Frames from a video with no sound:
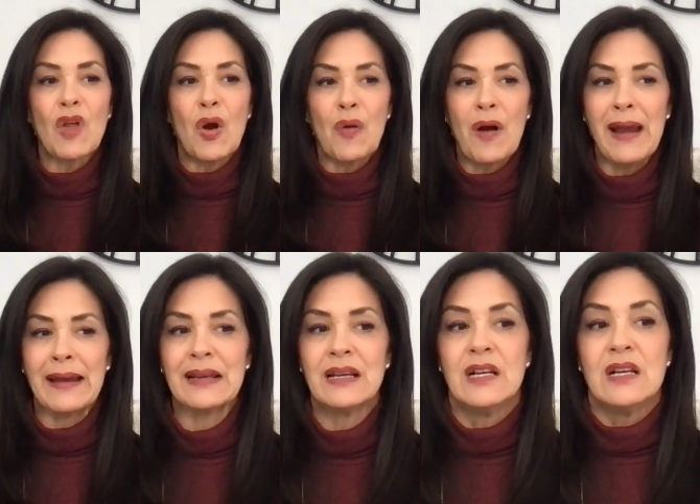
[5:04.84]
All
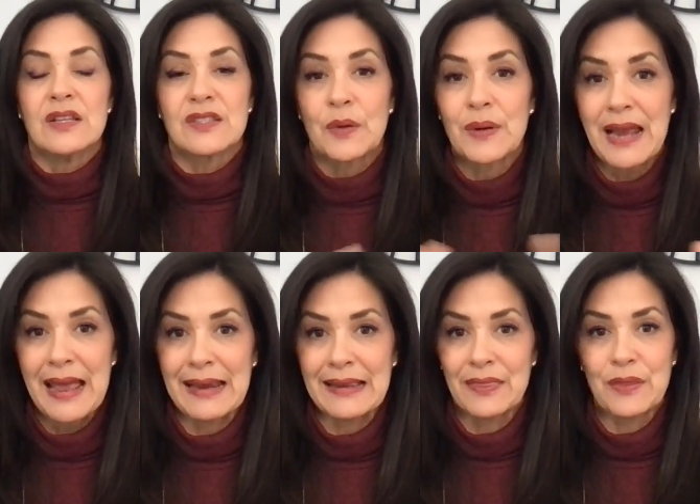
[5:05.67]
right. So,
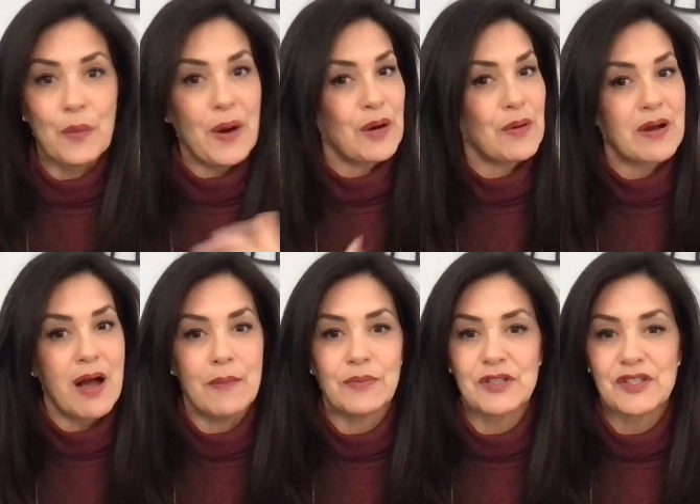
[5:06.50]
again, the way to
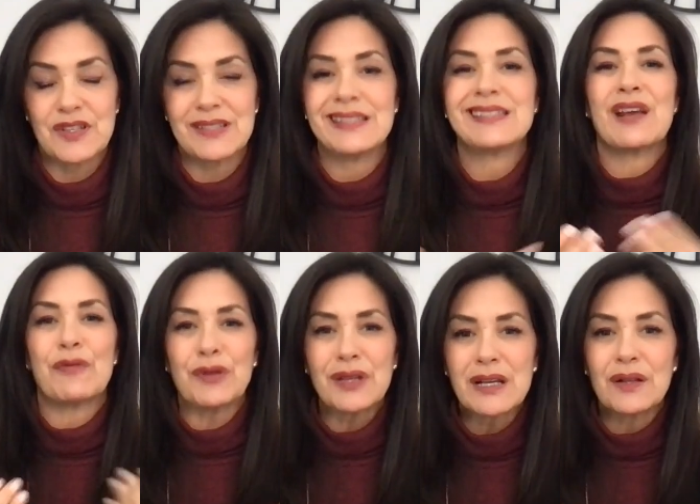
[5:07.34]
accomplish this is get
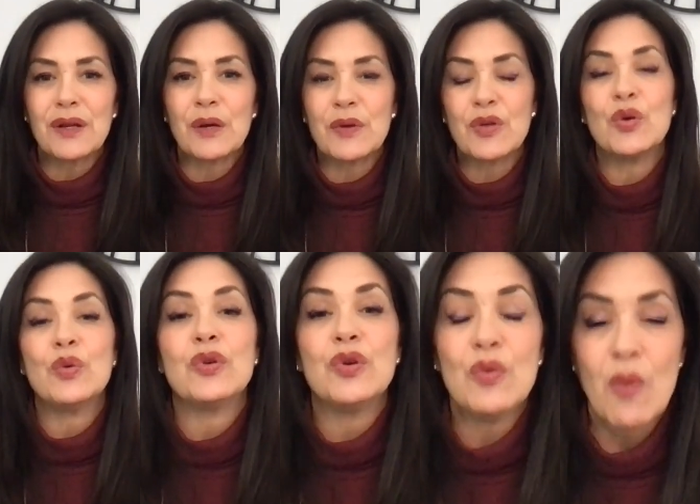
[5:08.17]
really clear with who
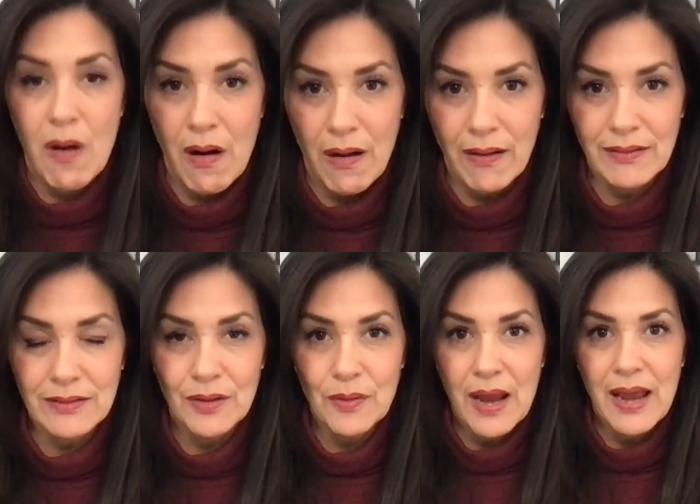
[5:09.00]
you are.
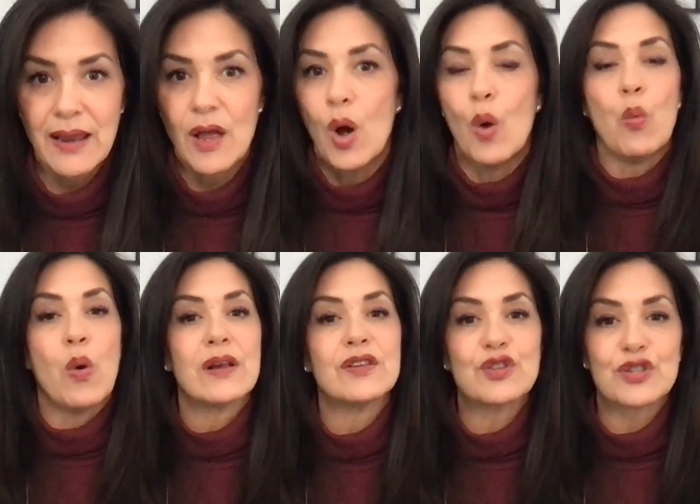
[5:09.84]
Okay.
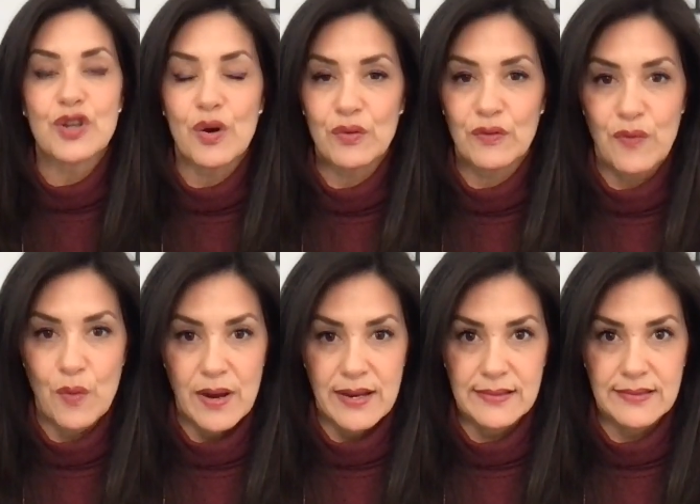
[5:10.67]
What is your tone of
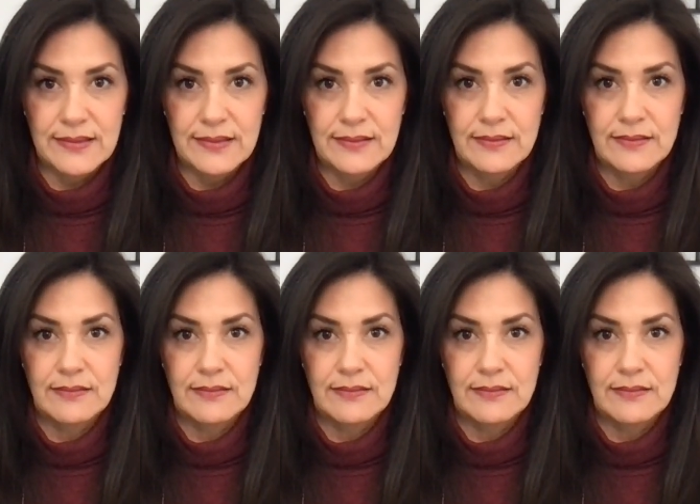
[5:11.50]
voice?